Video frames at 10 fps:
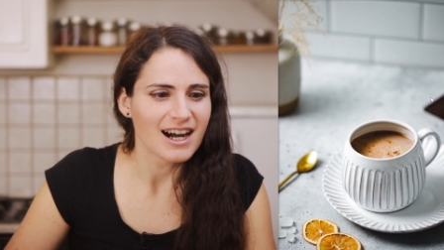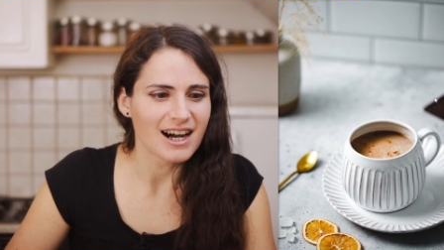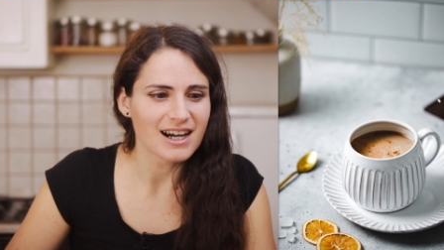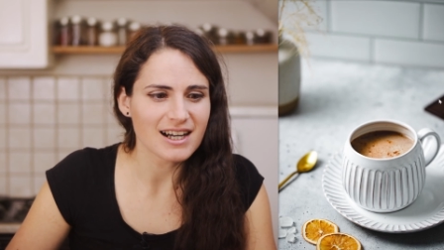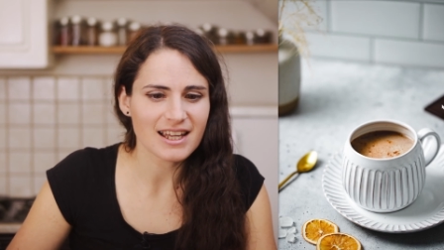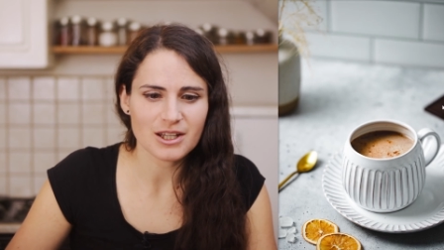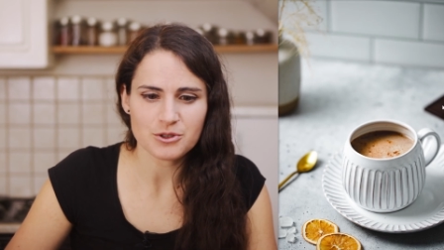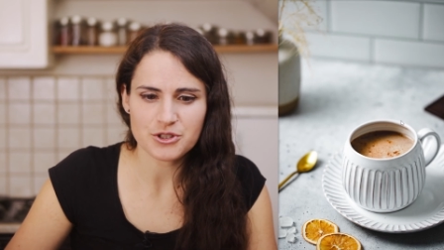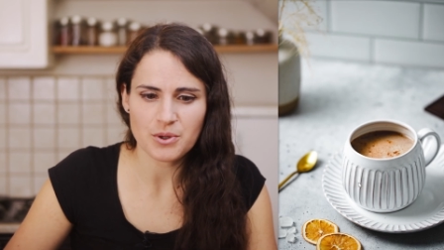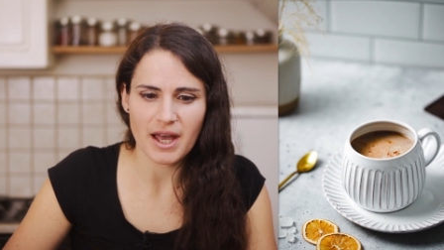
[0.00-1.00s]
Uh, and I
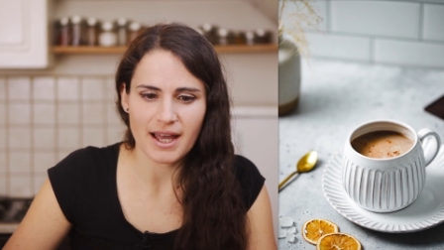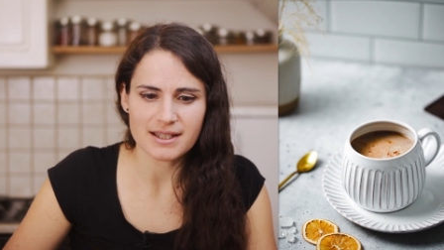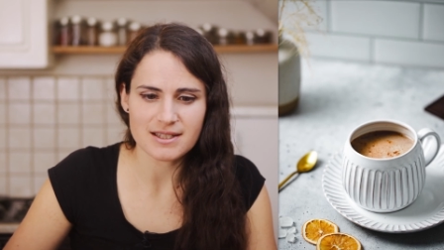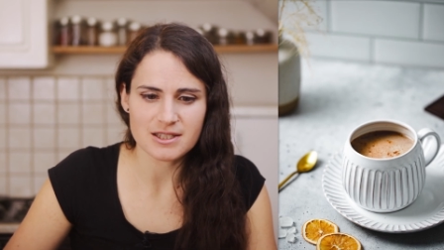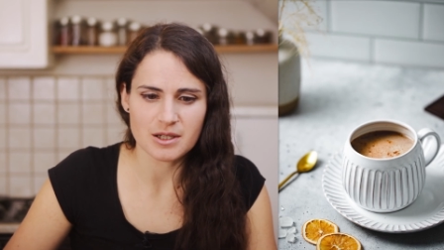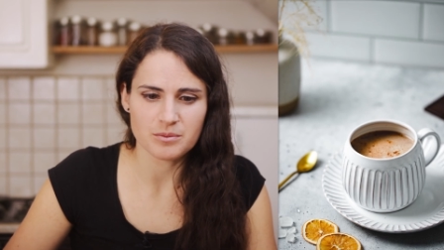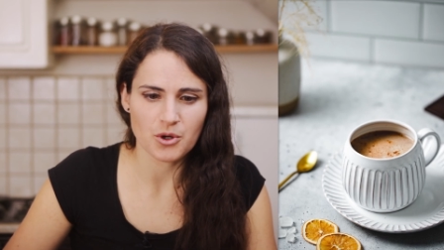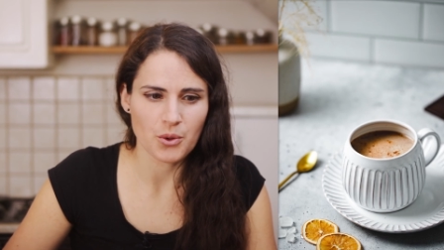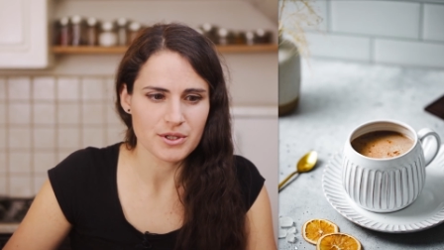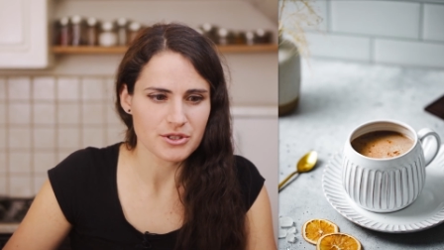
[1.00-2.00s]
also added some
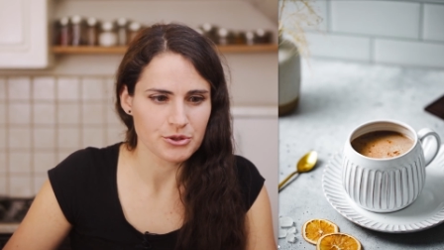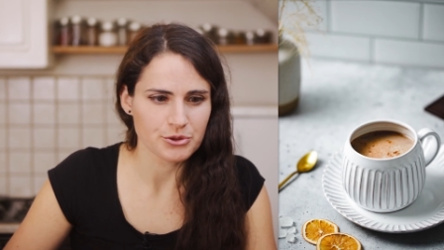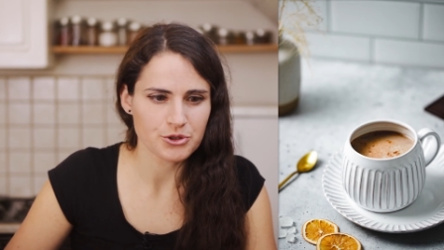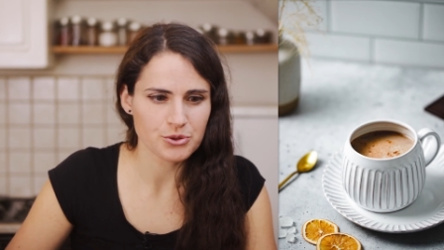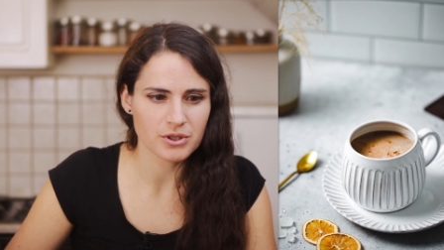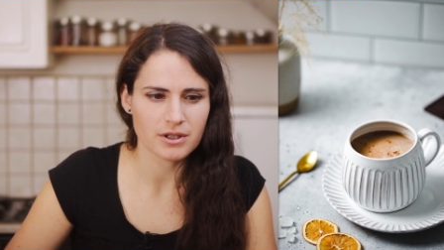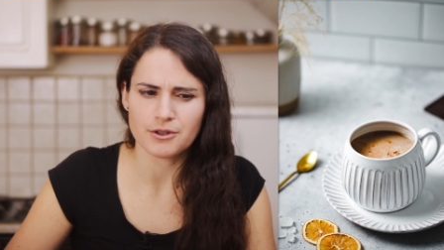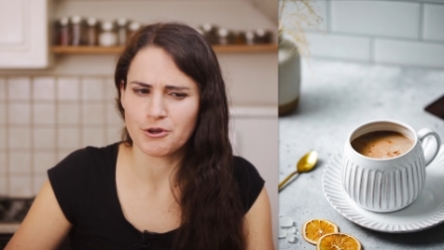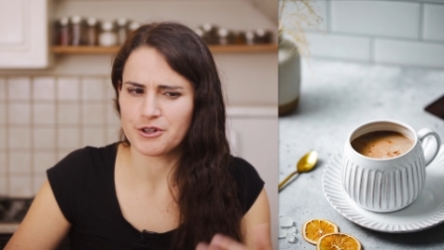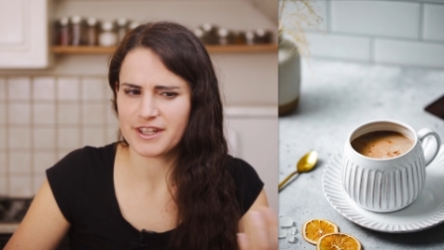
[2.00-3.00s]
crystal sugar
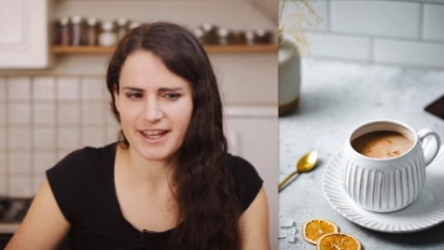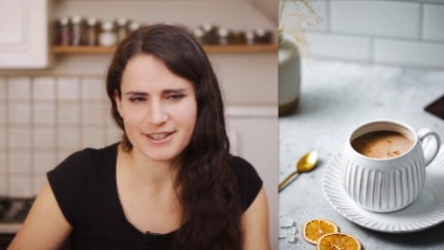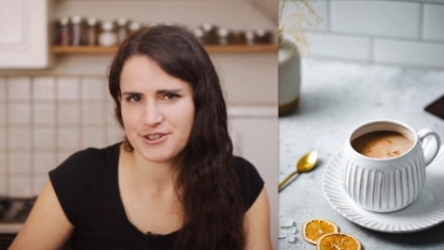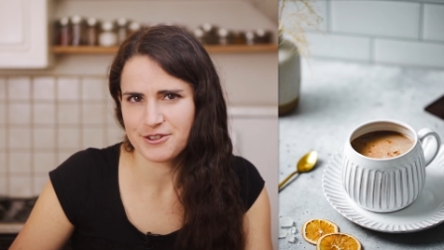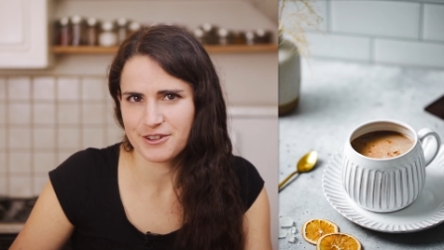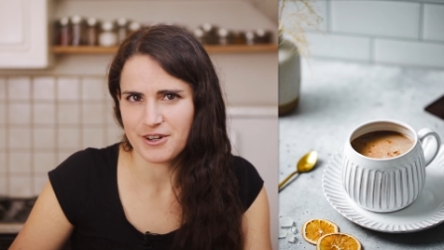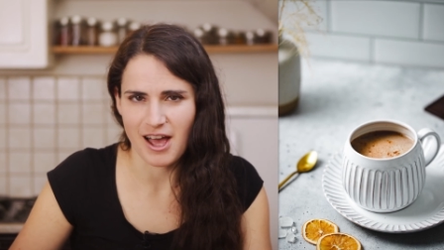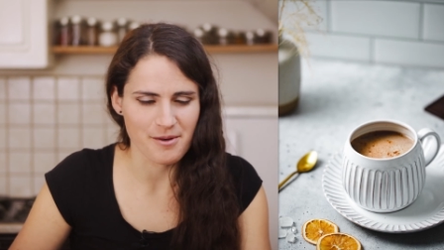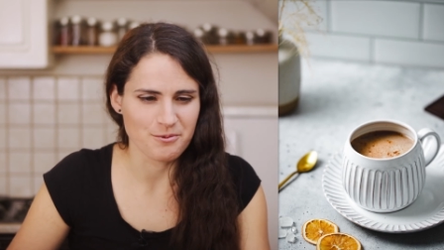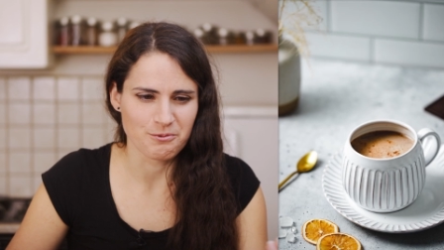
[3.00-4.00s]
or candy sugar.
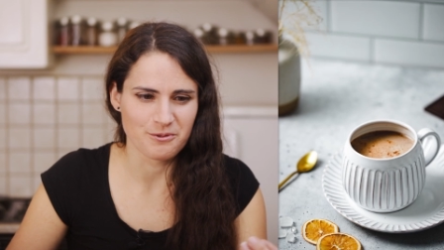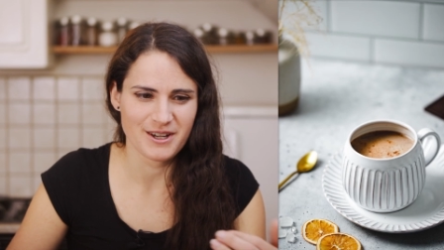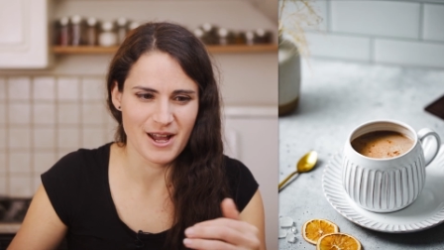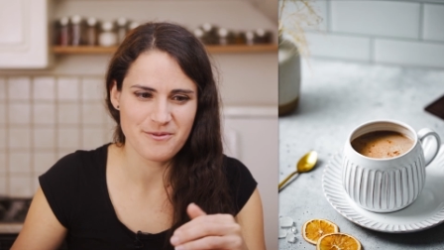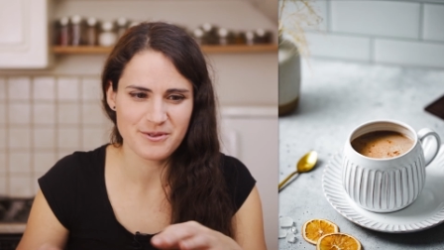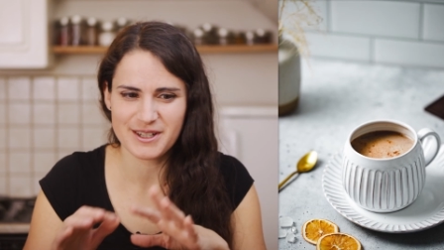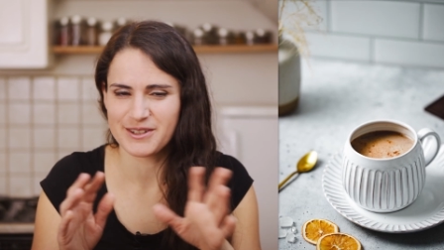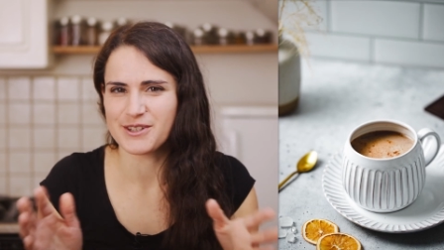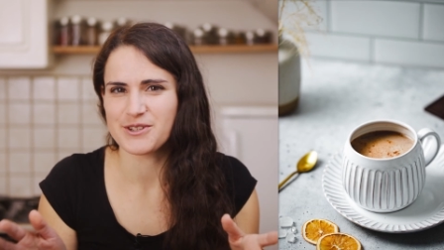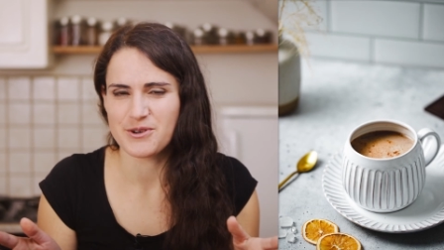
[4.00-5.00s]
I'm really
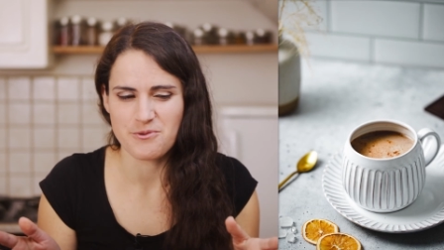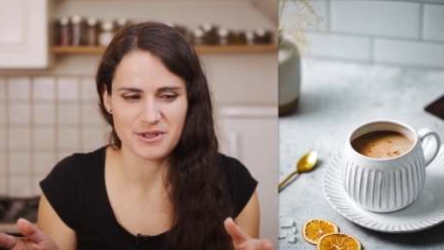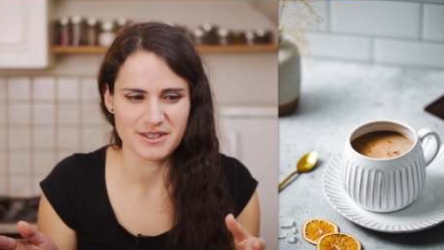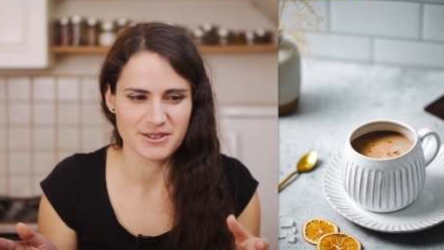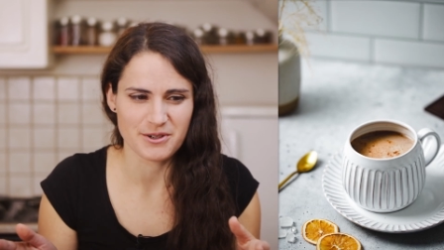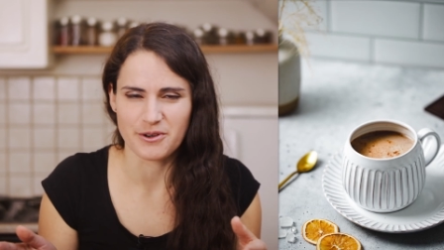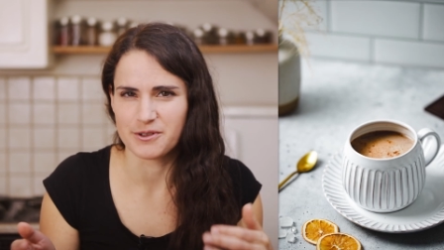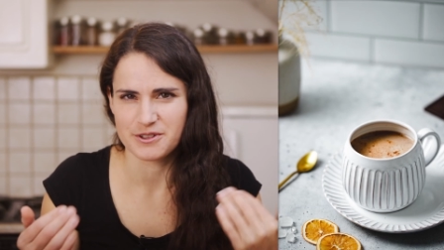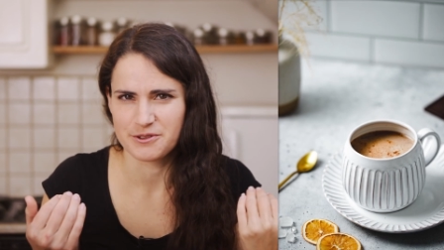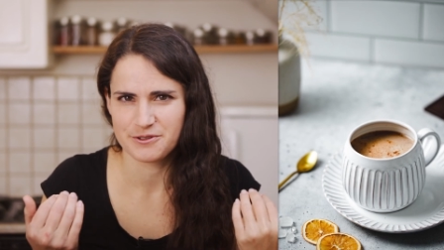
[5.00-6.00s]
not sure what these are
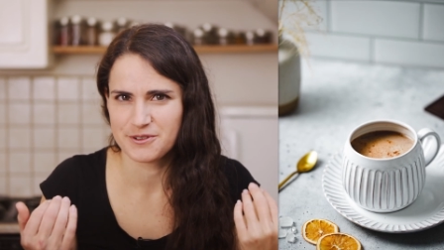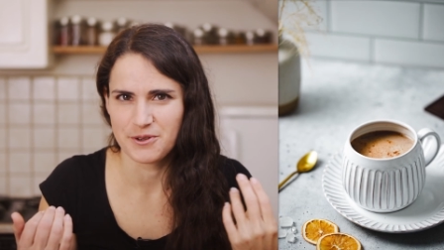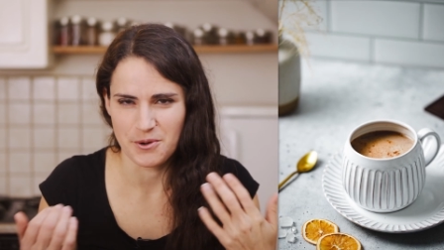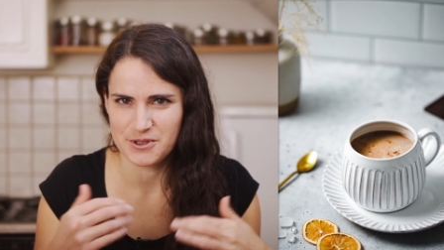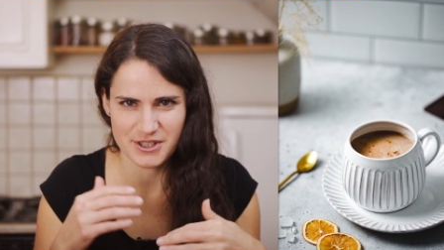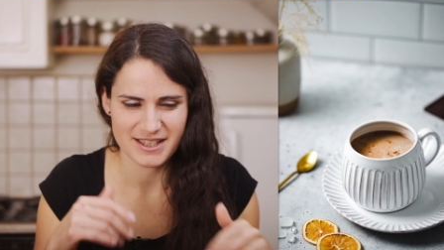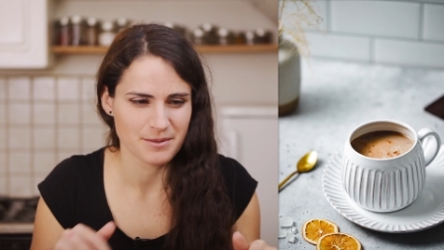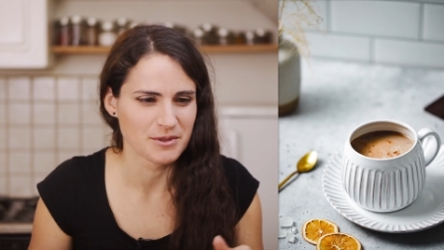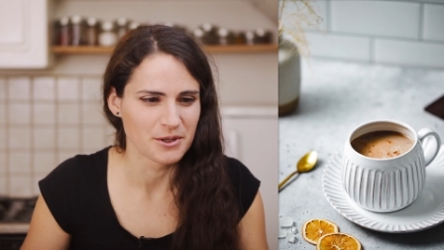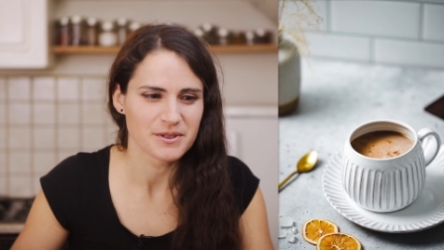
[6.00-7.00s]
called, so if you know, just
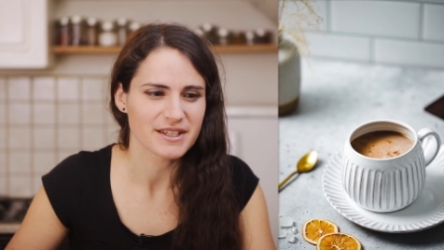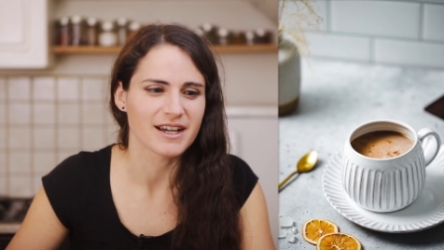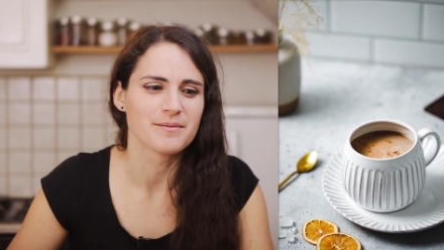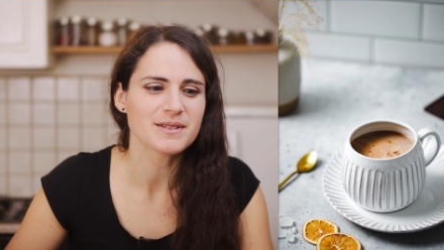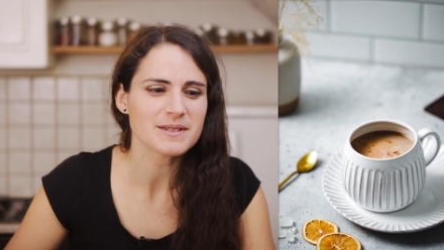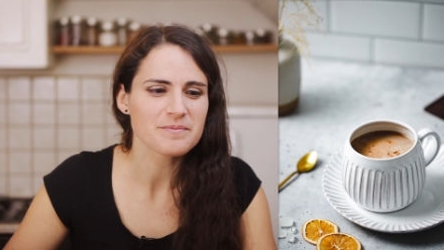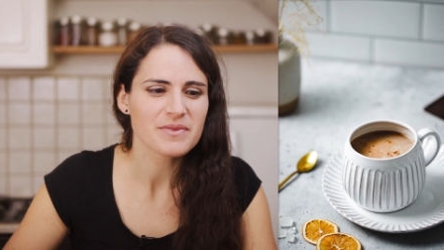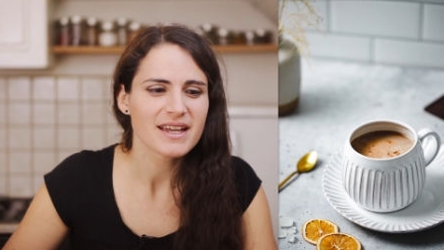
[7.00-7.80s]
let me know in the comments.